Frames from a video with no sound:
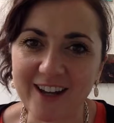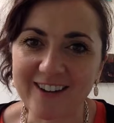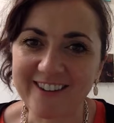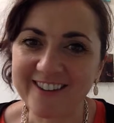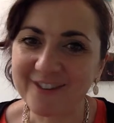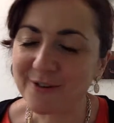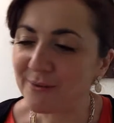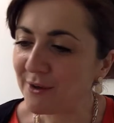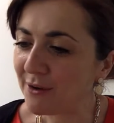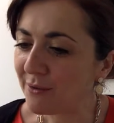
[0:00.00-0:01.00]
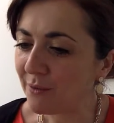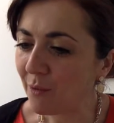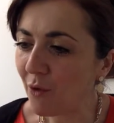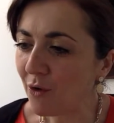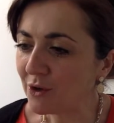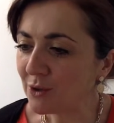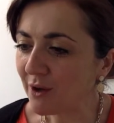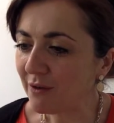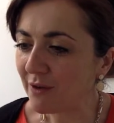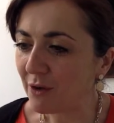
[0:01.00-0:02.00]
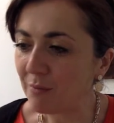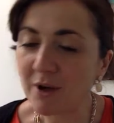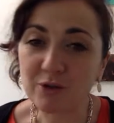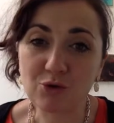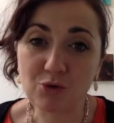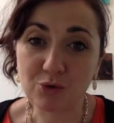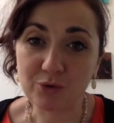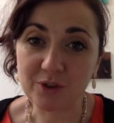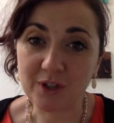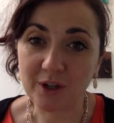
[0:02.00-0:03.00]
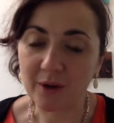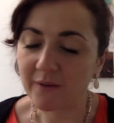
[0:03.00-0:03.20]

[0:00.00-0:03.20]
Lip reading: and I thought, well, what do I feel most drawn to?